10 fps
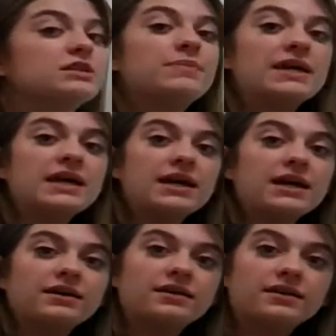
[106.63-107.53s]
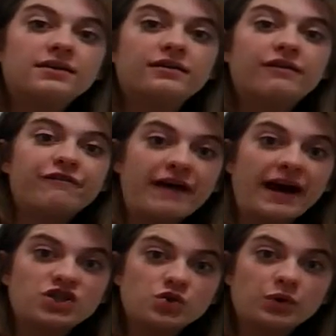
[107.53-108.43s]
to be
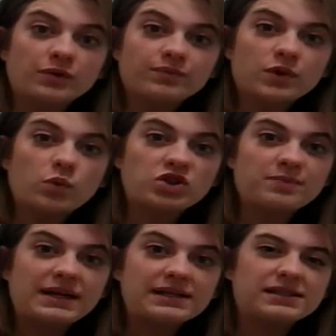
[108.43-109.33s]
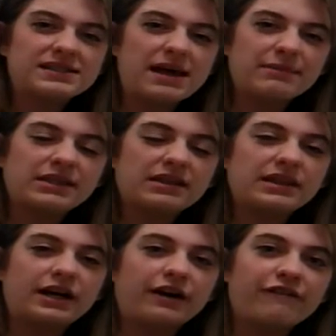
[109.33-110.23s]
factual, which means, does that mean that
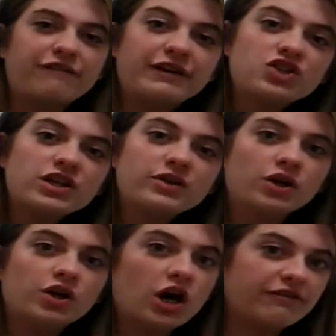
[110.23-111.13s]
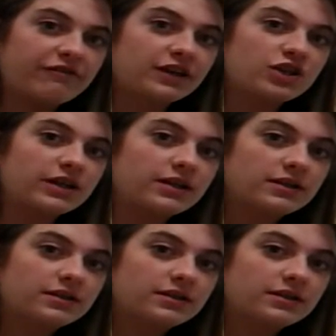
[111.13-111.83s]
they're fiction or nonfiction?